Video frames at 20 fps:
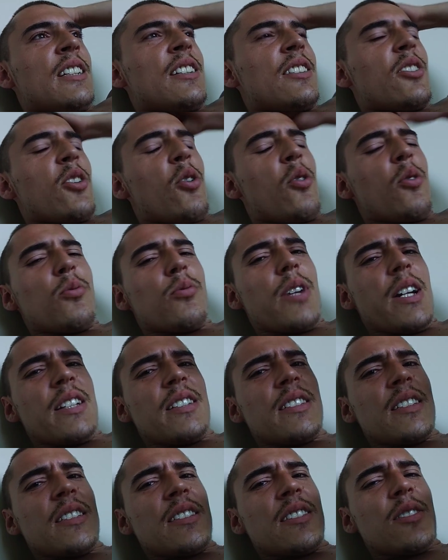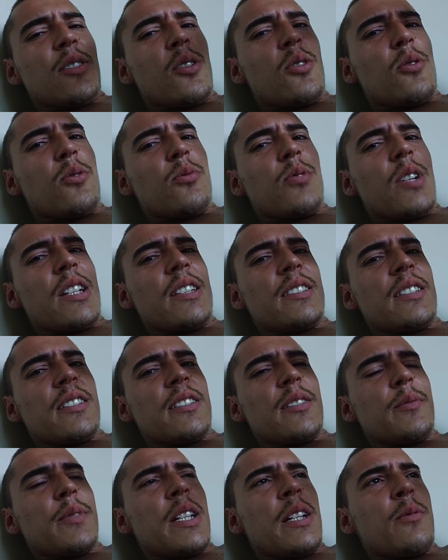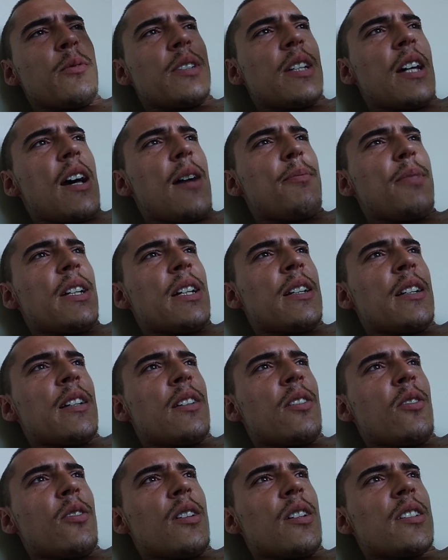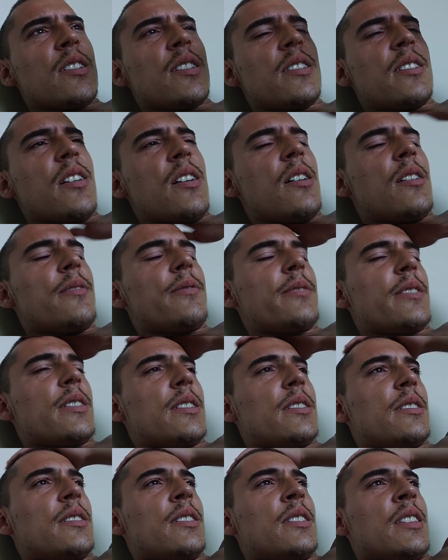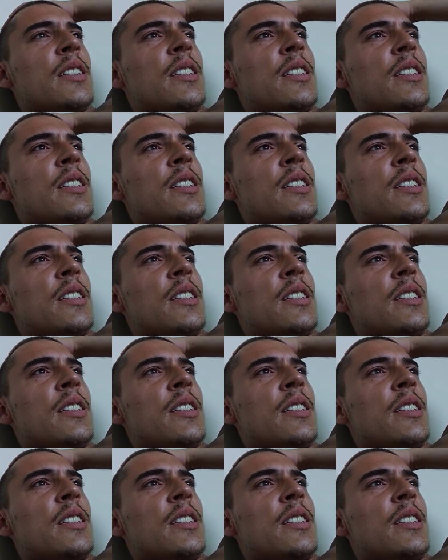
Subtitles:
the whole racism thing was happening and all that stuff, and